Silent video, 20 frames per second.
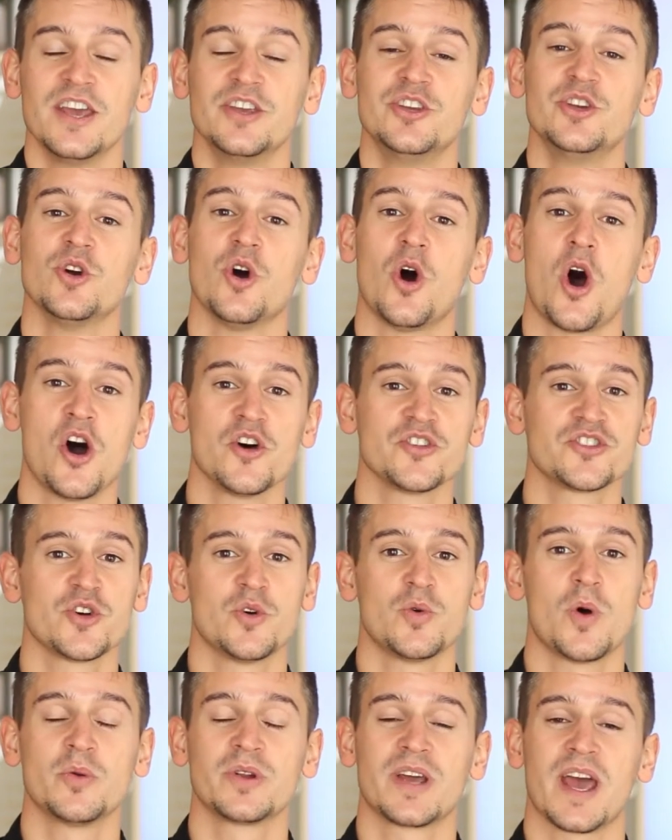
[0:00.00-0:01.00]
you
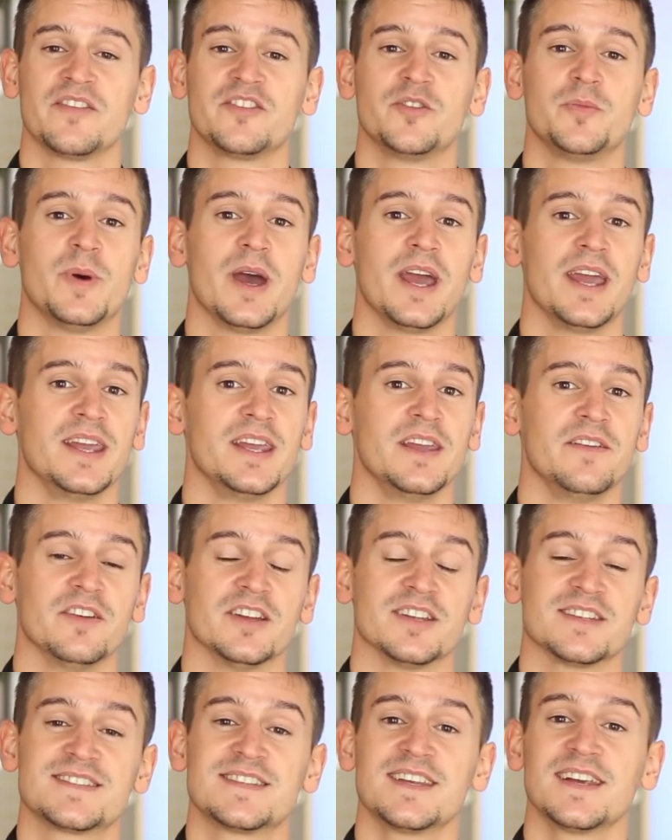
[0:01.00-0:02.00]
also won't have to pay
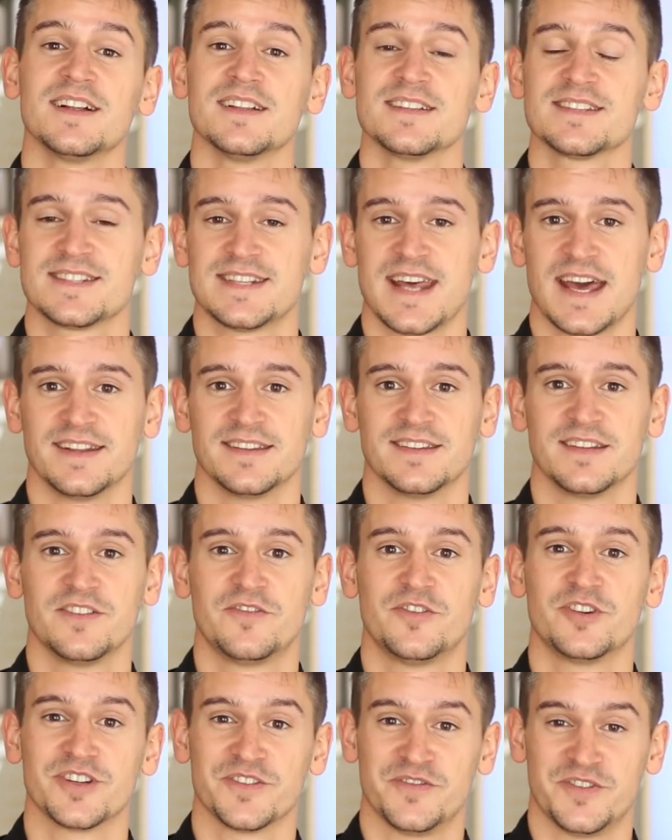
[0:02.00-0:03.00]
even a single cent
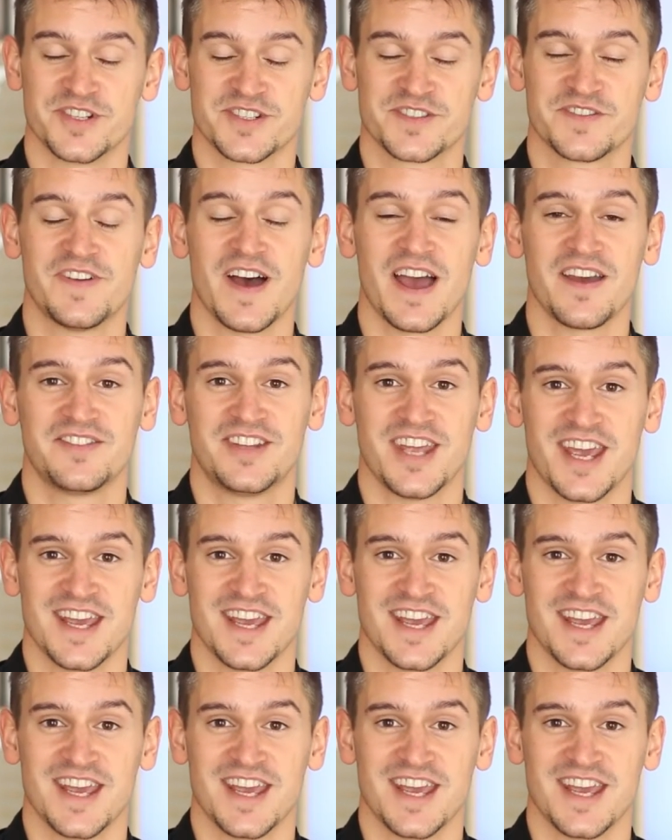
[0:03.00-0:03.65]
for the first 5